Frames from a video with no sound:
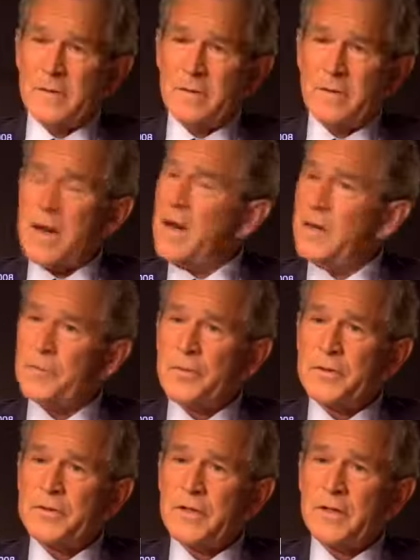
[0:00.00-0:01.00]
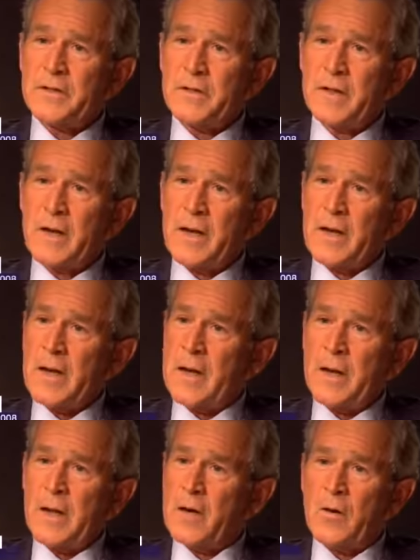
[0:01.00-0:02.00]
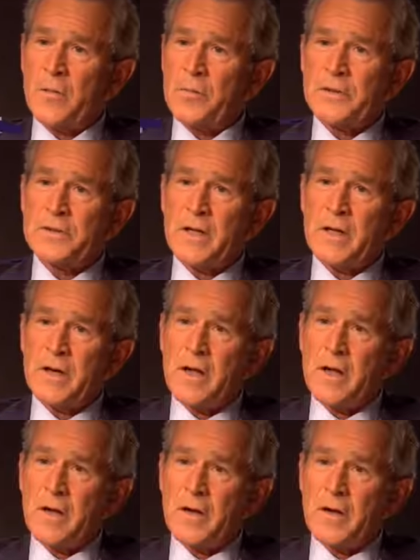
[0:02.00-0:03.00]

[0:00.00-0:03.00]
And I didn't appreciate it then, and I don't appreciate it now.